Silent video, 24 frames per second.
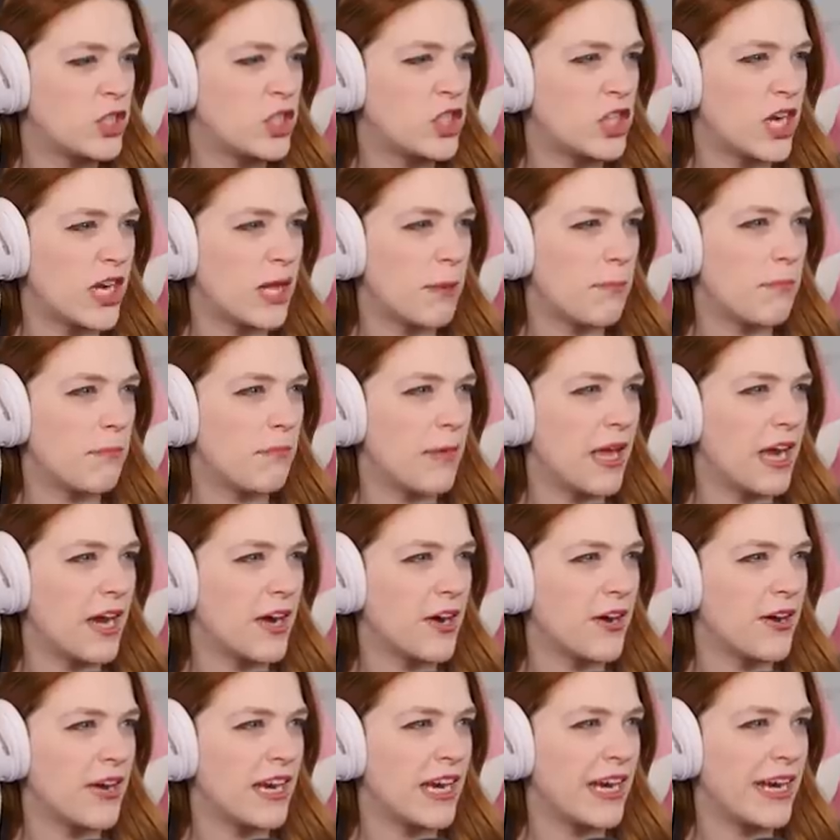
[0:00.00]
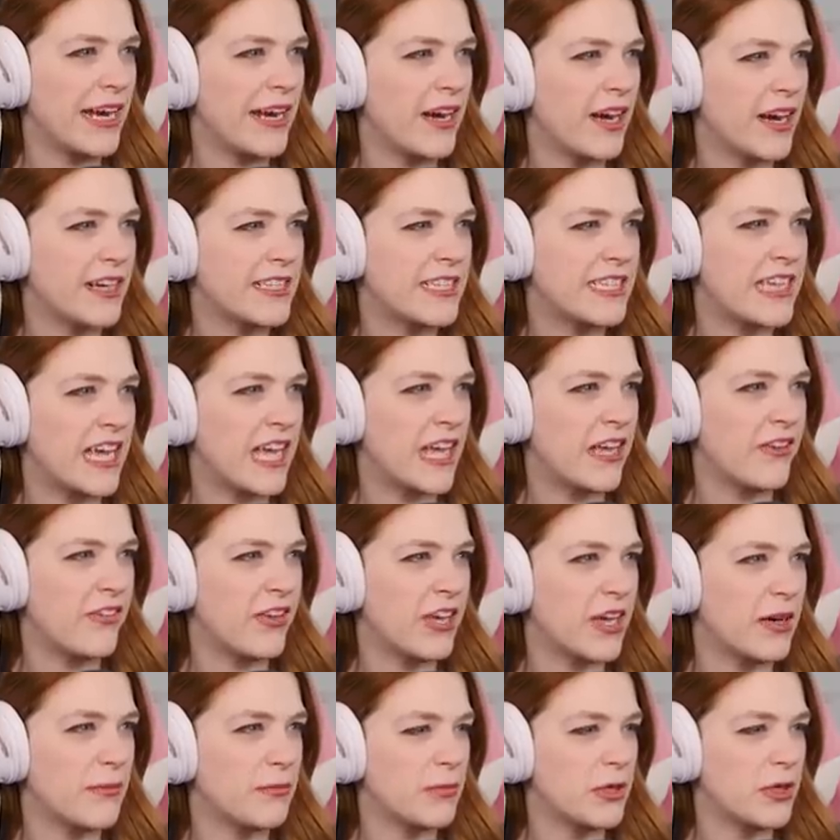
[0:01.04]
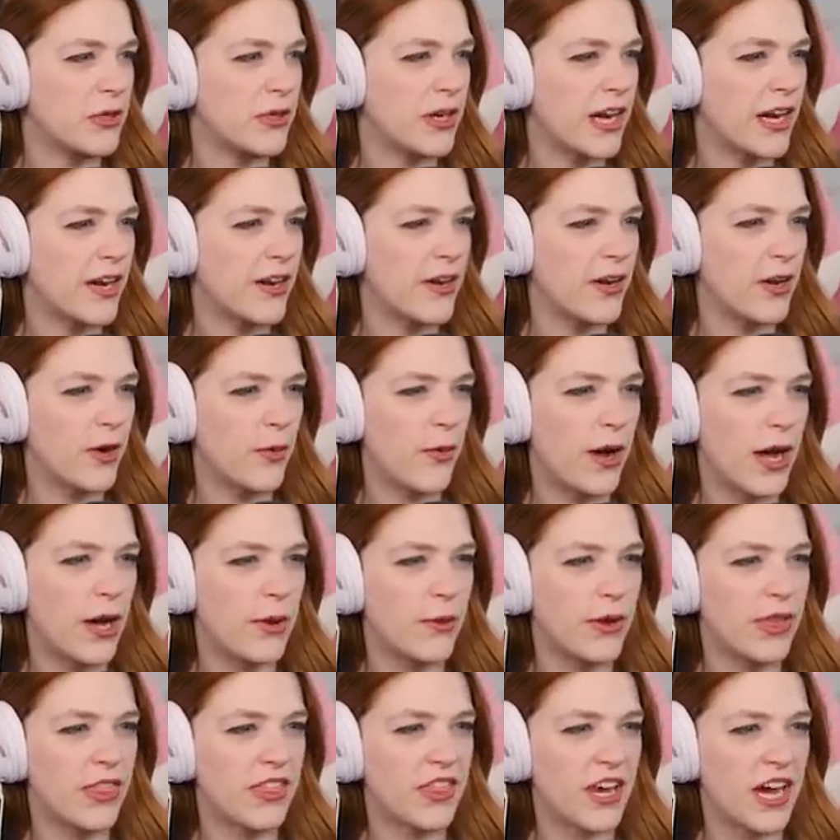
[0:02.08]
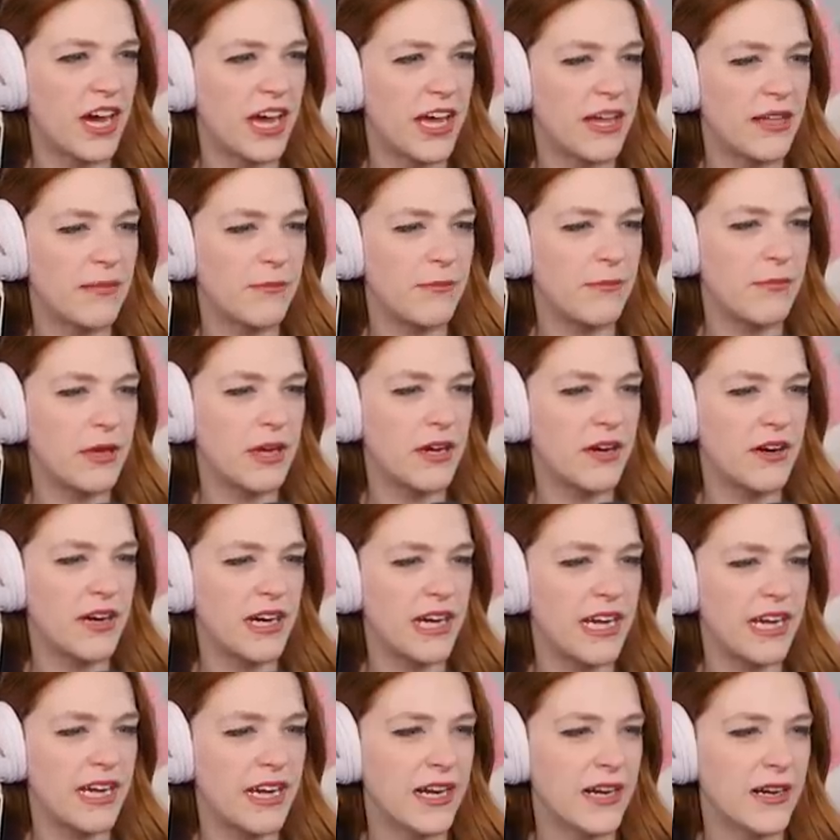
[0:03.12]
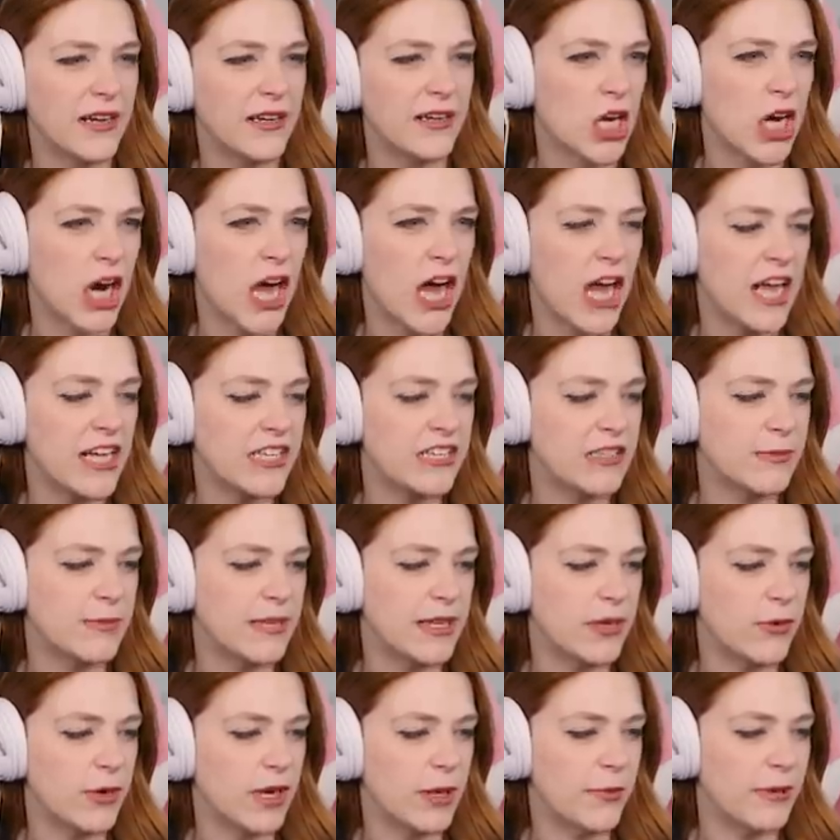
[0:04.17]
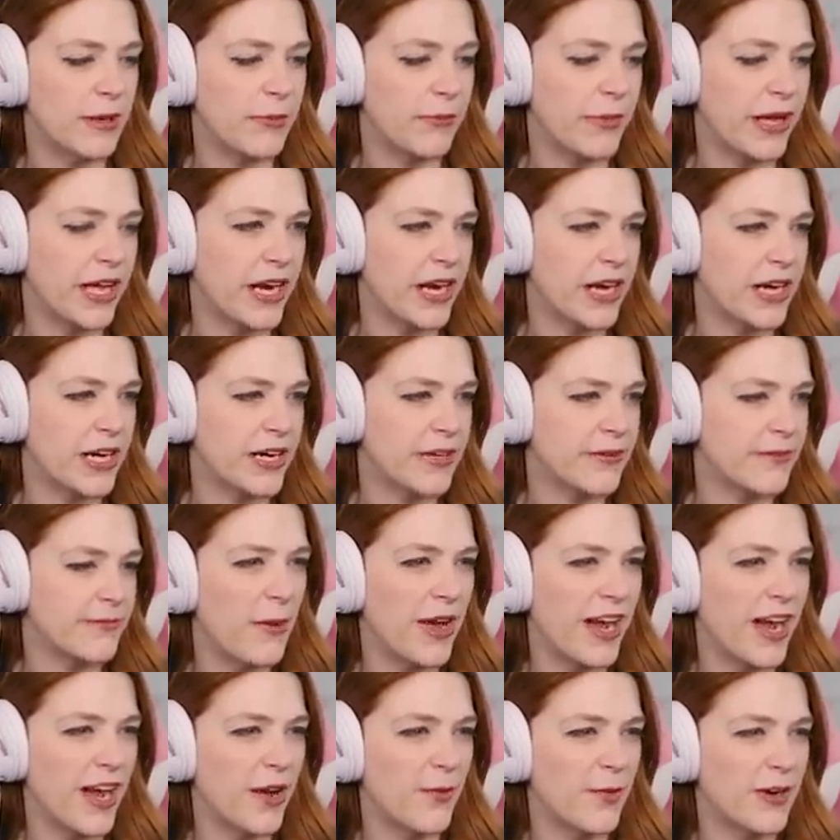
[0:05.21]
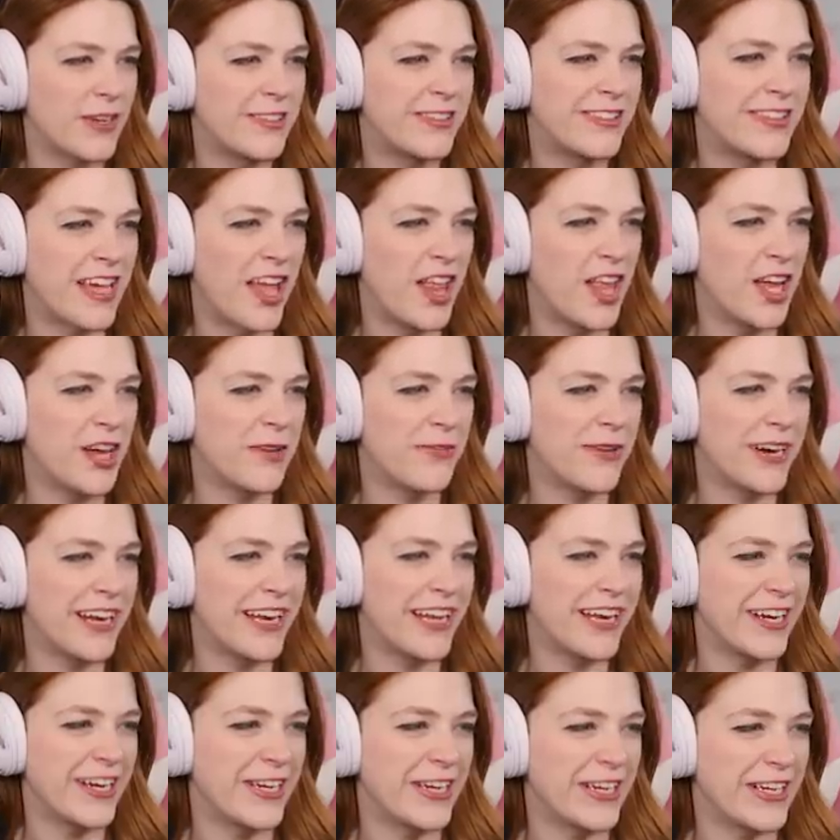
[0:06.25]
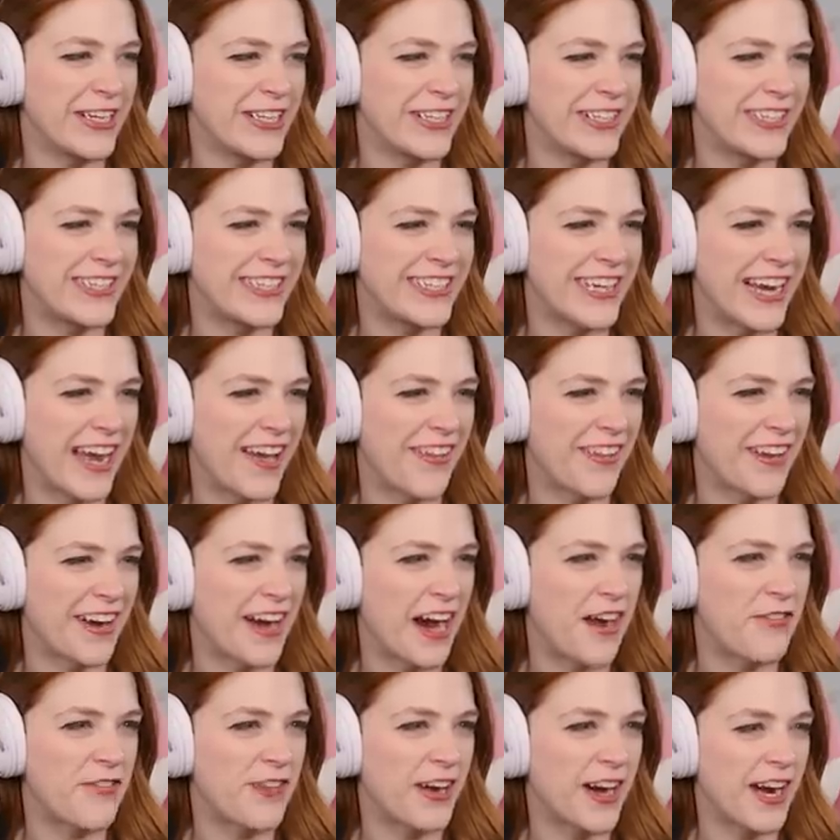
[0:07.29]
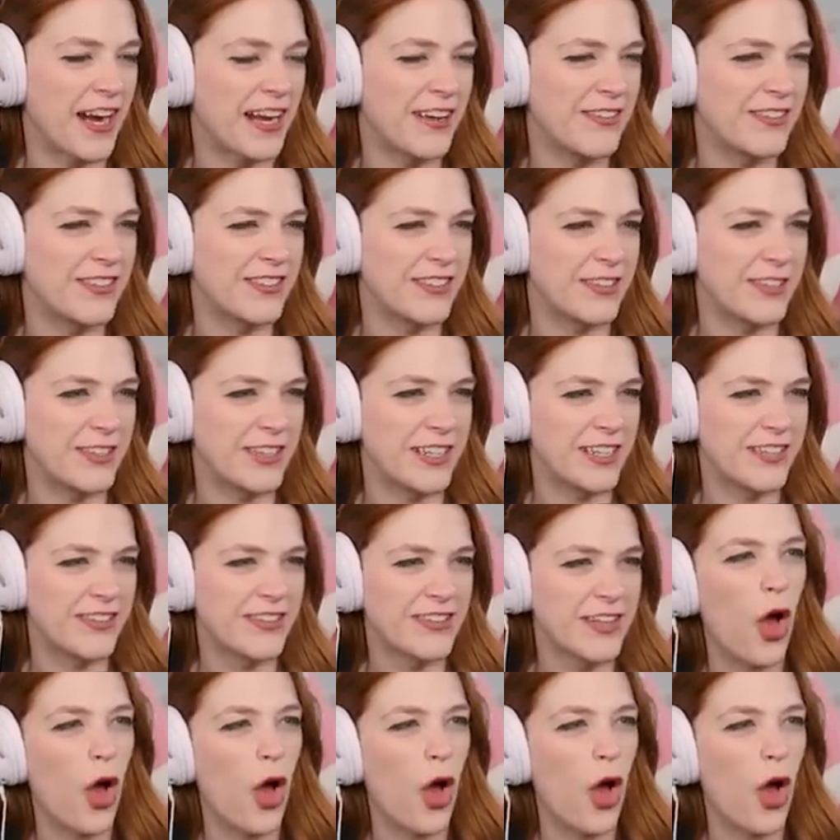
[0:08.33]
We should have married Octavia Moon. I don't know why we thought marrying her husband would have been better. Oh my God, we're celebrating New Year's together. I forgot it was New Year's.